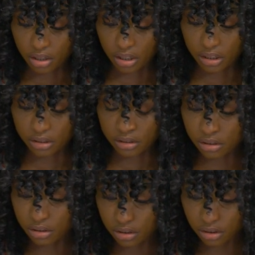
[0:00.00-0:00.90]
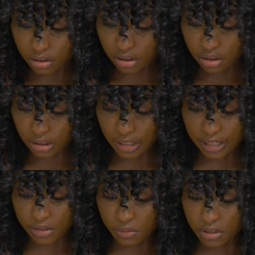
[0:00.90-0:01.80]
And the
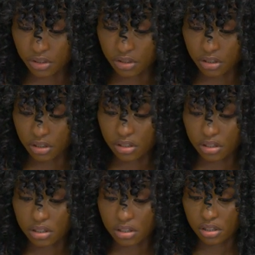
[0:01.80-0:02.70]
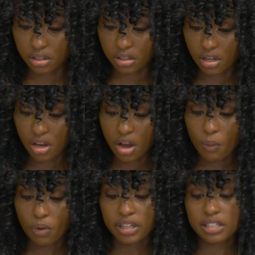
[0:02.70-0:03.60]
next question is,
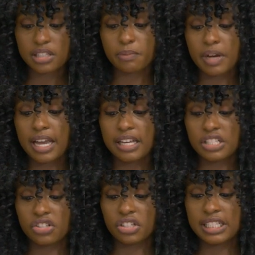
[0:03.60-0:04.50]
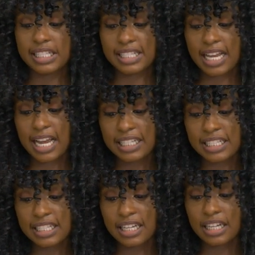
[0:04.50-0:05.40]
what inspires your
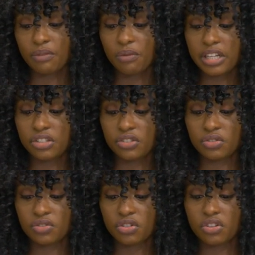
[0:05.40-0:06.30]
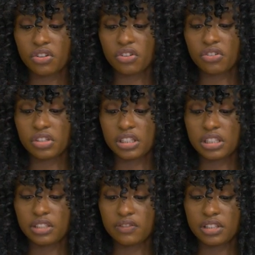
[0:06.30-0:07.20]
designs and where do you draw your
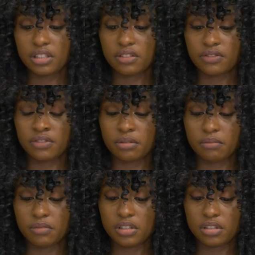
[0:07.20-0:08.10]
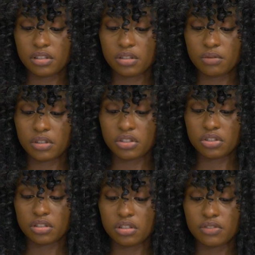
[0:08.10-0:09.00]
creativity from? This
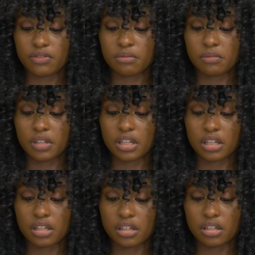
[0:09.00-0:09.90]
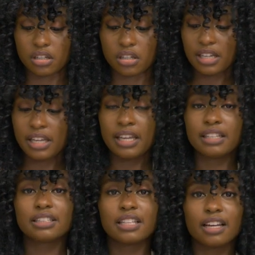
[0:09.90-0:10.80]
question is from Care.
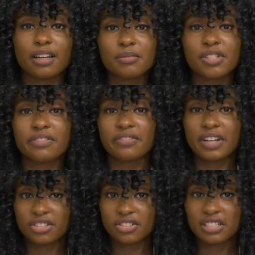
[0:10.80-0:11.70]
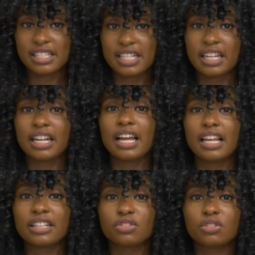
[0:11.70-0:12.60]
In terms of fashion design, I
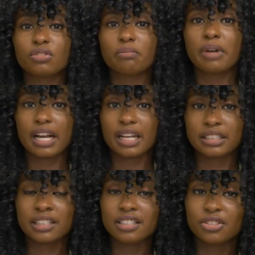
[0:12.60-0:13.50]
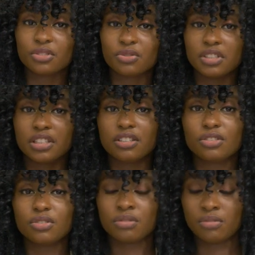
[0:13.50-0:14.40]
like to look back at history
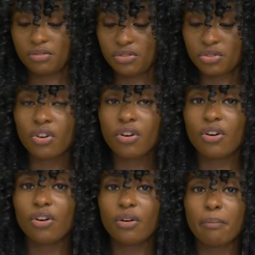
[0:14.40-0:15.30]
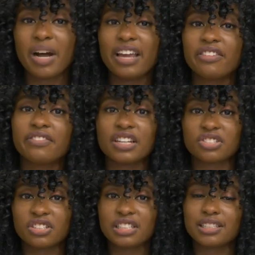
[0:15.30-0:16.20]
to draw my
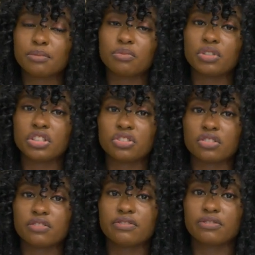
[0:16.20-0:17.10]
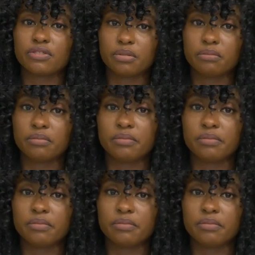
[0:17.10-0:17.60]
fashion inspiration from.